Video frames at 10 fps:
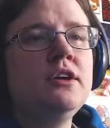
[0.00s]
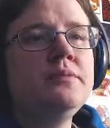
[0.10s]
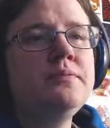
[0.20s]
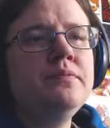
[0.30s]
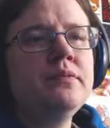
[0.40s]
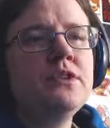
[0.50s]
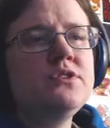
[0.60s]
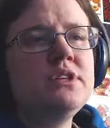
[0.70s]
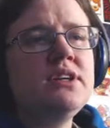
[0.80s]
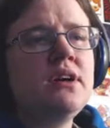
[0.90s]
Hmm? You
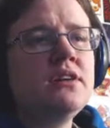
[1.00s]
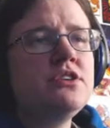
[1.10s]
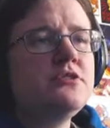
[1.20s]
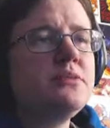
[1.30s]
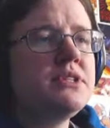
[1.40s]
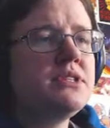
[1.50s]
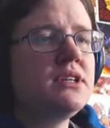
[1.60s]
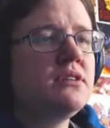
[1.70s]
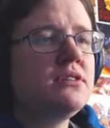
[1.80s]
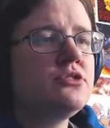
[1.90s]
seek knowledge of
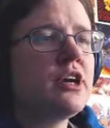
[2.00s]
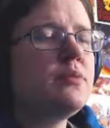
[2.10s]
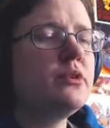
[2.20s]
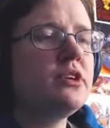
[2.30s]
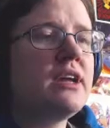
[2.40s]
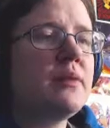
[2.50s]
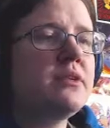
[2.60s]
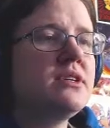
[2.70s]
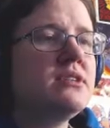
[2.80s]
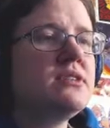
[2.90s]
missing Drybone
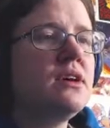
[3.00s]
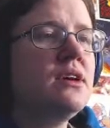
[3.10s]
inhabitants.